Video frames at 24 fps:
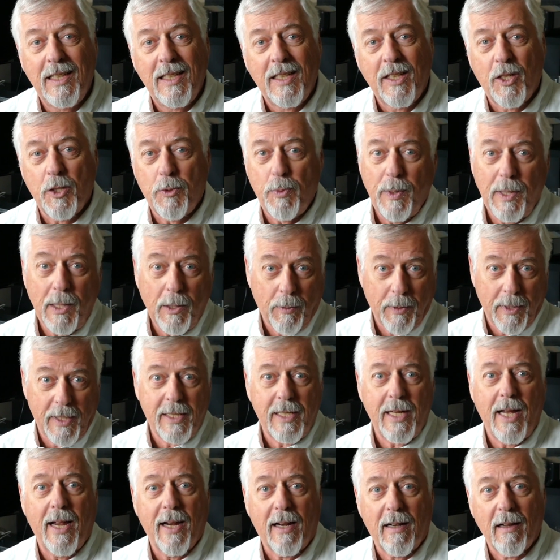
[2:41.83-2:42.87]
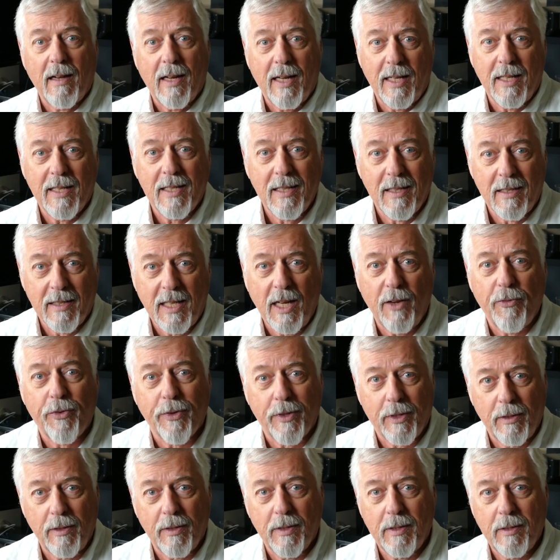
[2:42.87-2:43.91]
because we don't want to tackle it. It's a little
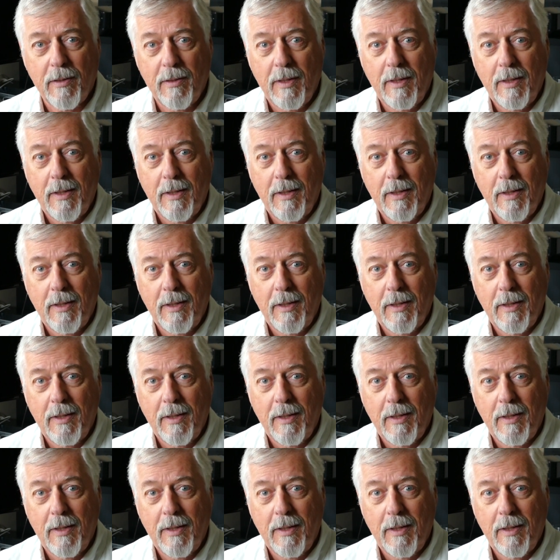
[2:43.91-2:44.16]
difficult.